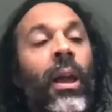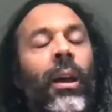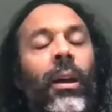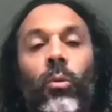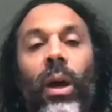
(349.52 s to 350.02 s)

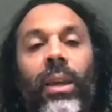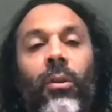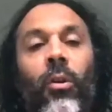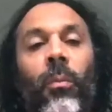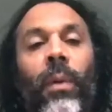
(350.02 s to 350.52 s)
where
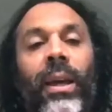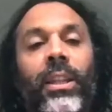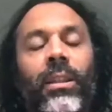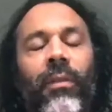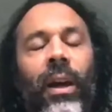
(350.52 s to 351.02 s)
you're
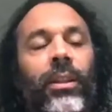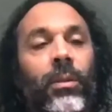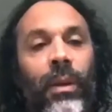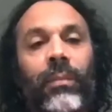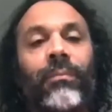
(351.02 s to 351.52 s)
based, that's
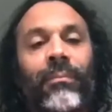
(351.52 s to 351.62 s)
been